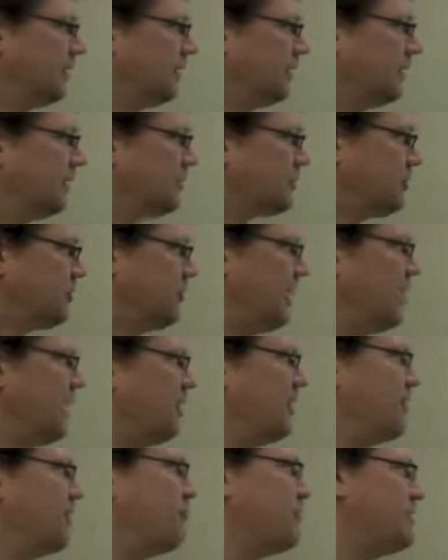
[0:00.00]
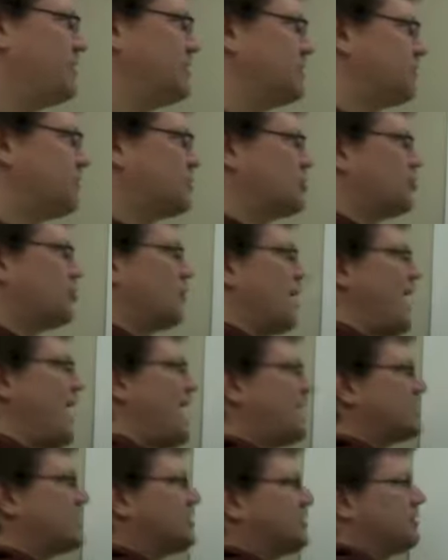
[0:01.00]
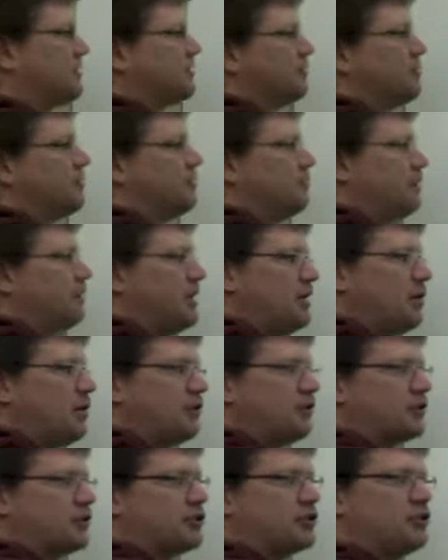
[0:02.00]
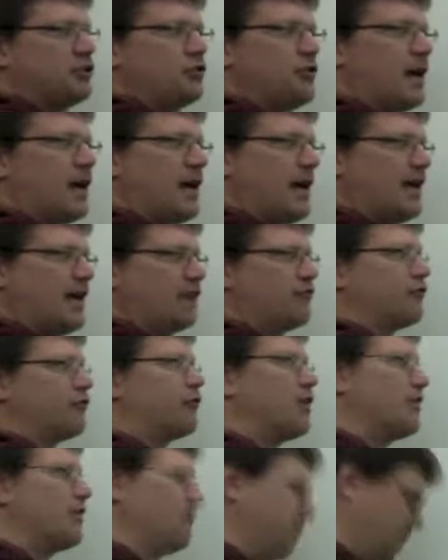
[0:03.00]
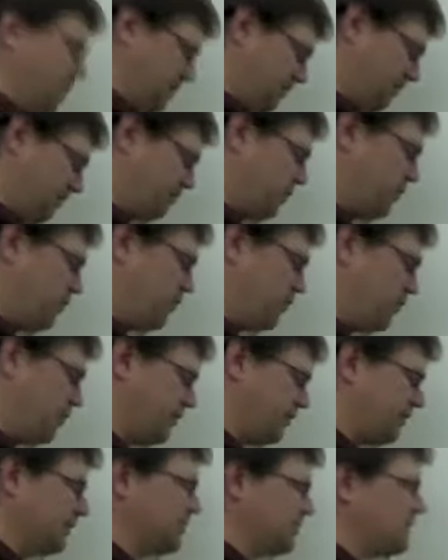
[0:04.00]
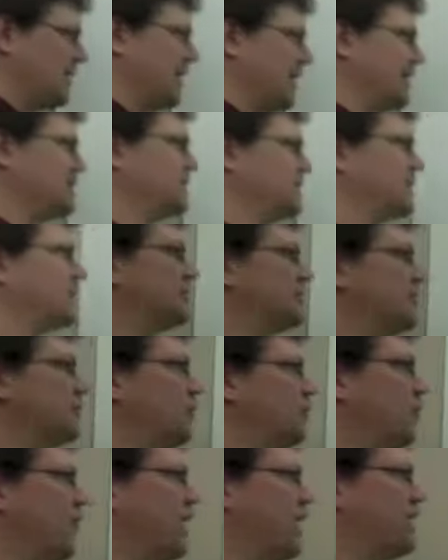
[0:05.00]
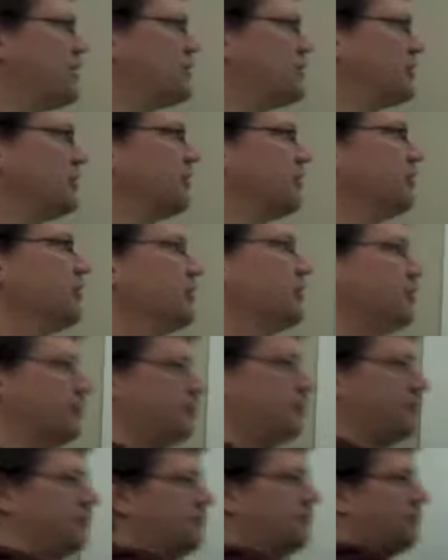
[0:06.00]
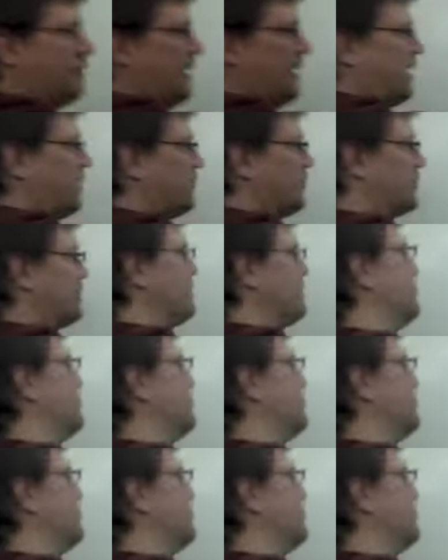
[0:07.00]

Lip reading: So now if I subtract b over 2a from both sides of this equation, forgetting what's in the